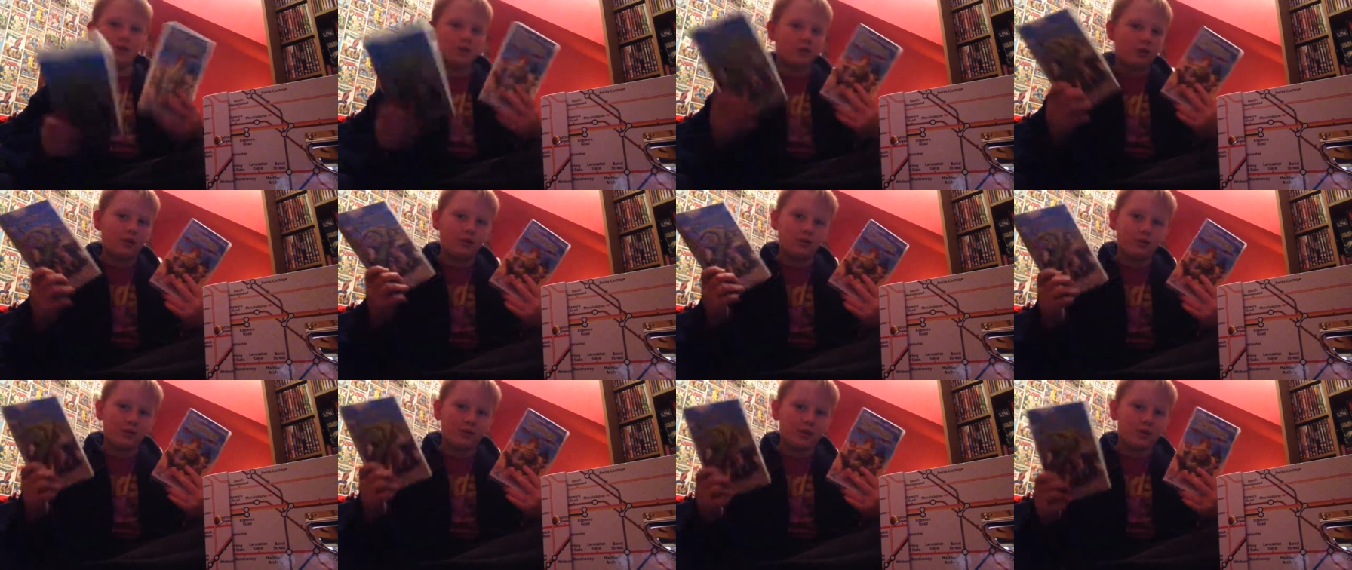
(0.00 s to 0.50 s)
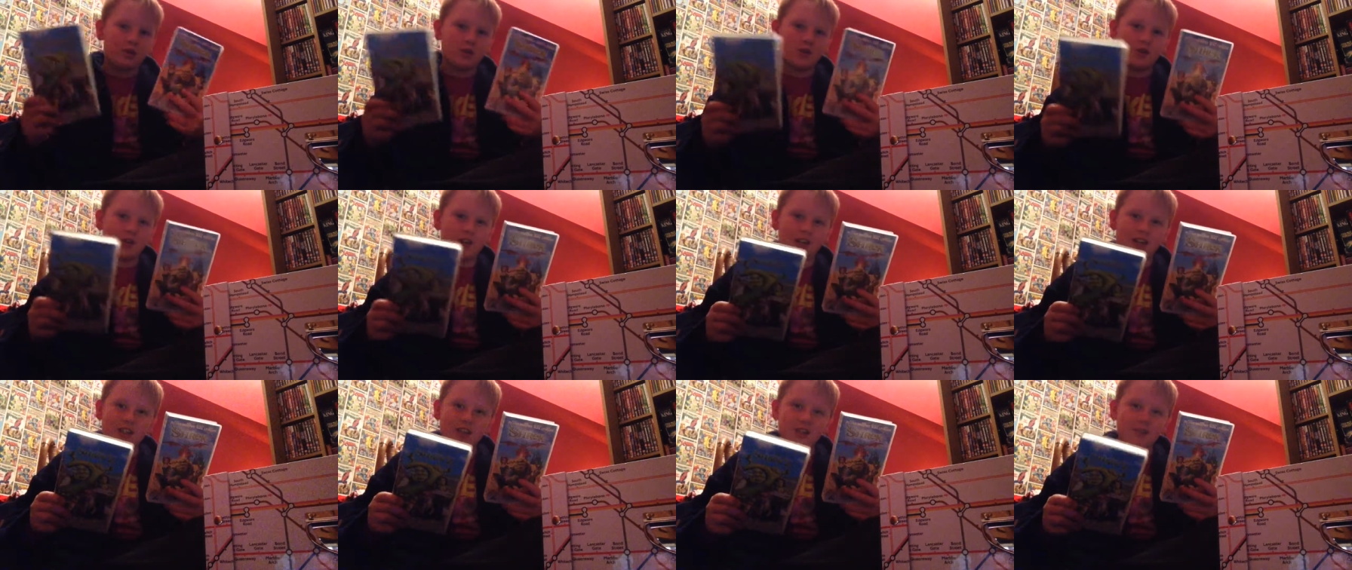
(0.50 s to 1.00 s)
go wrong with
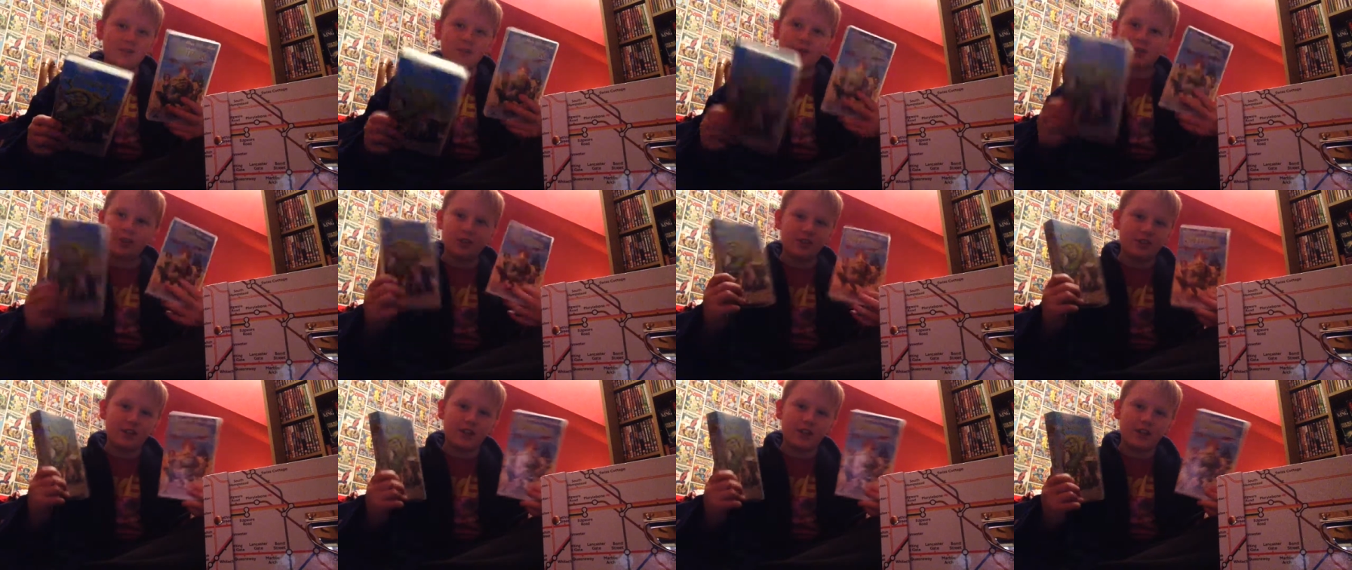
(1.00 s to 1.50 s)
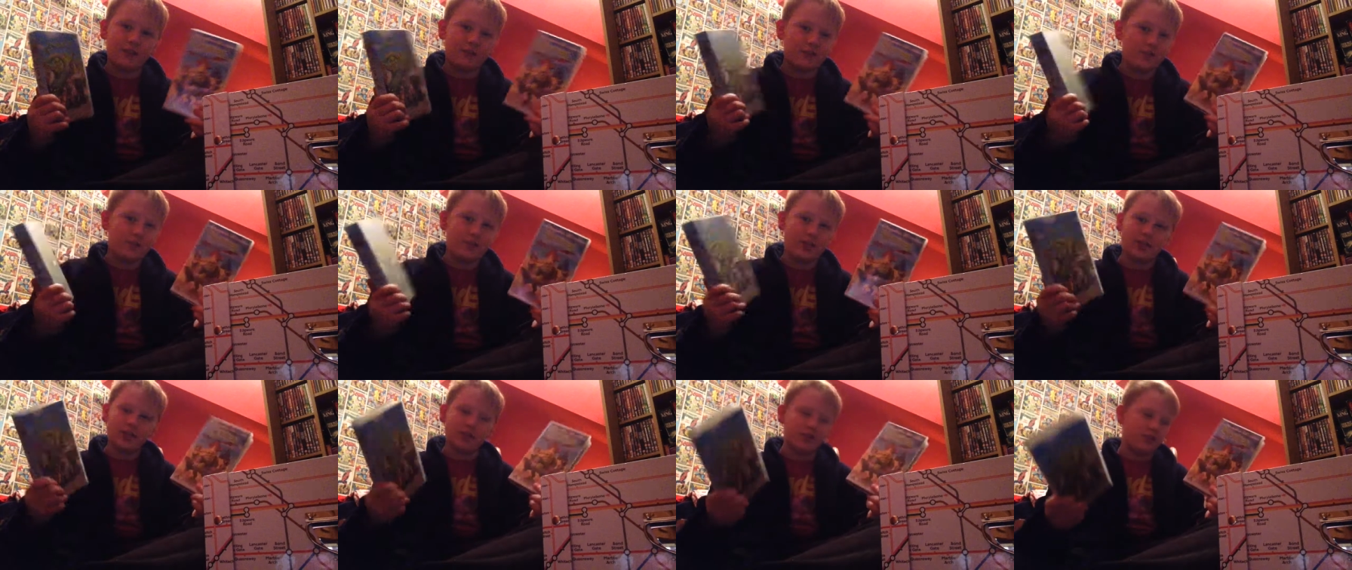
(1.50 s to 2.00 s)
Shrek. You've got to have
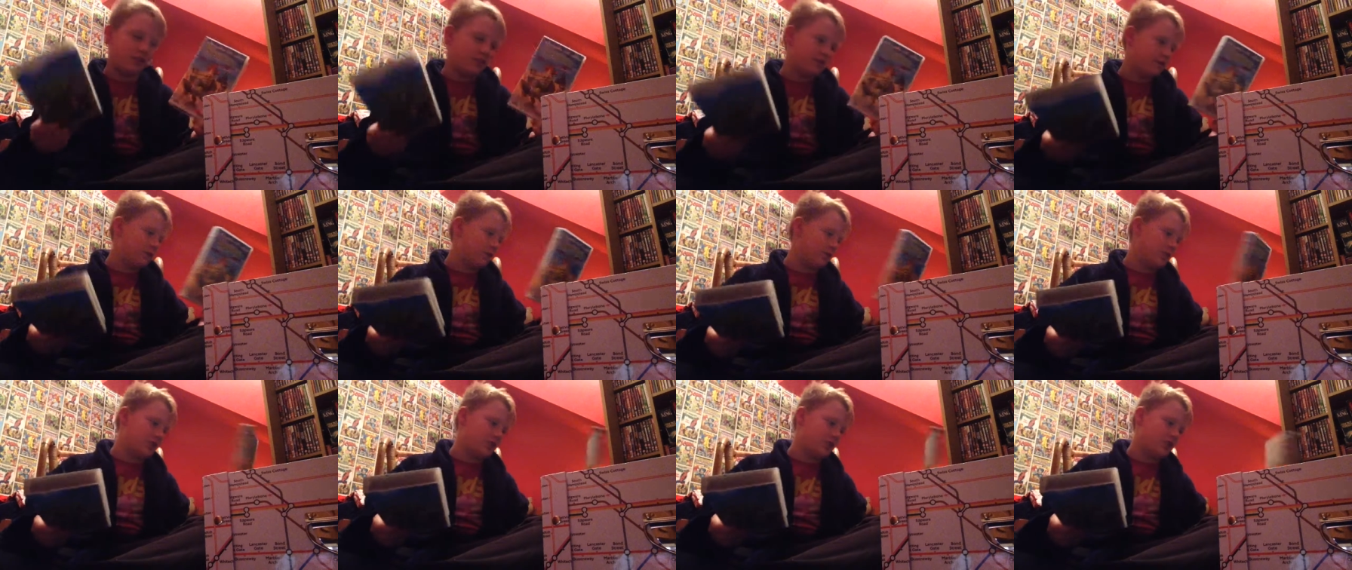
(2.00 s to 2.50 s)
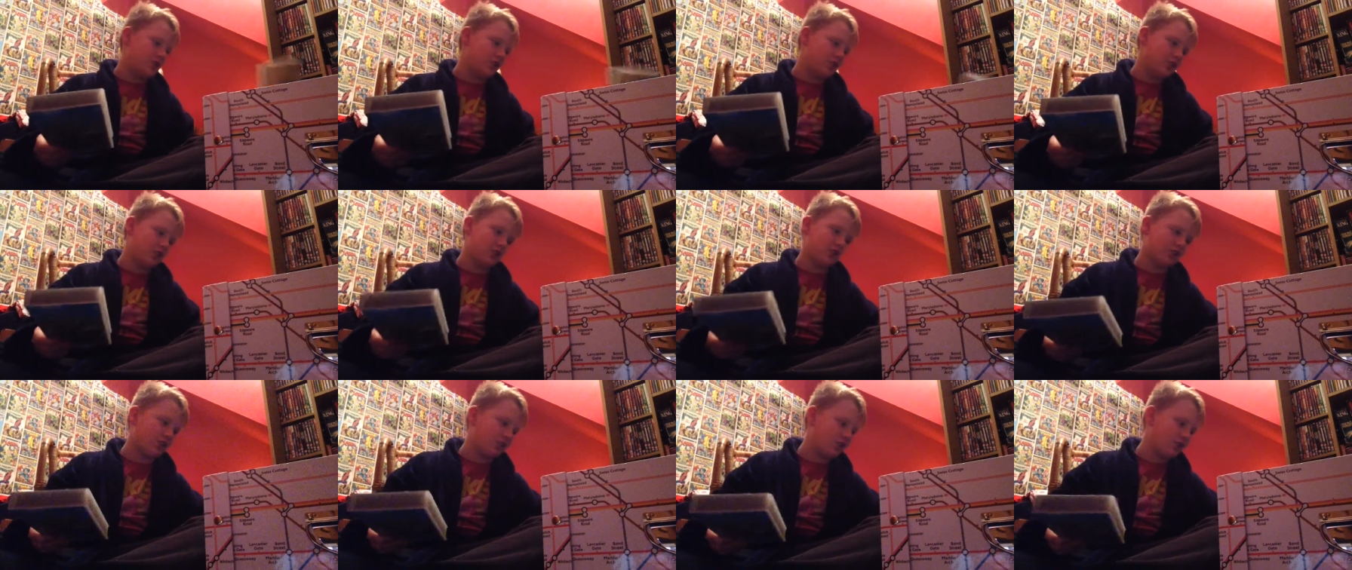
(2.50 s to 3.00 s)
Shrek in your
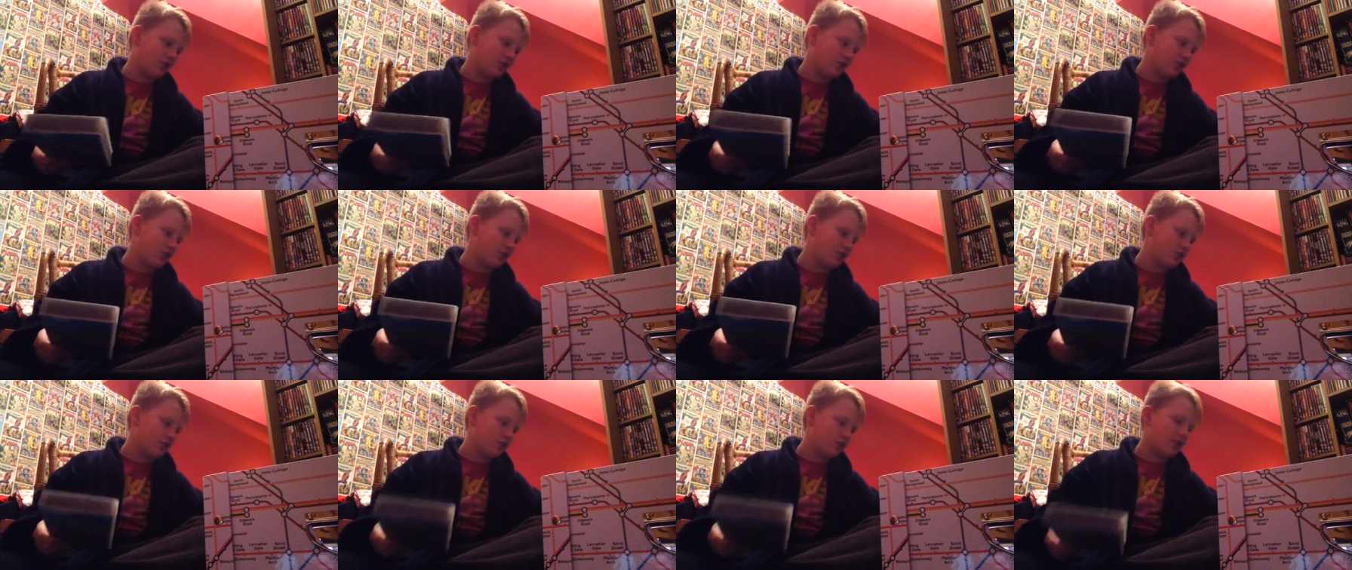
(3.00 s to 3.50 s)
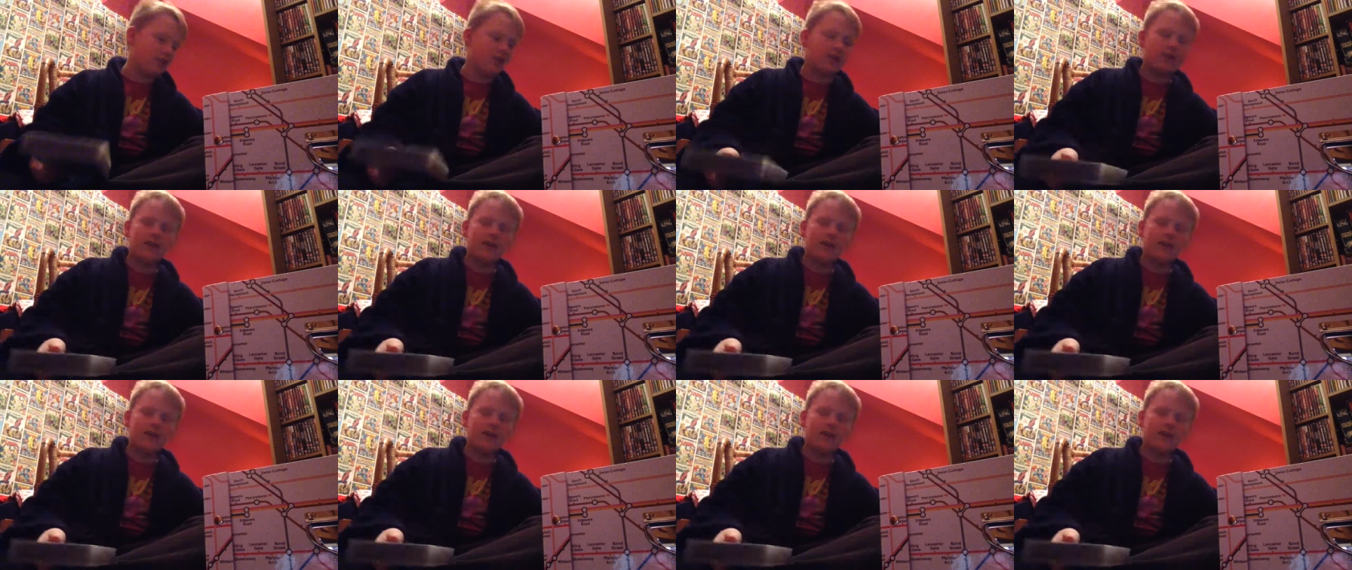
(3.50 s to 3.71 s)
VHS collection.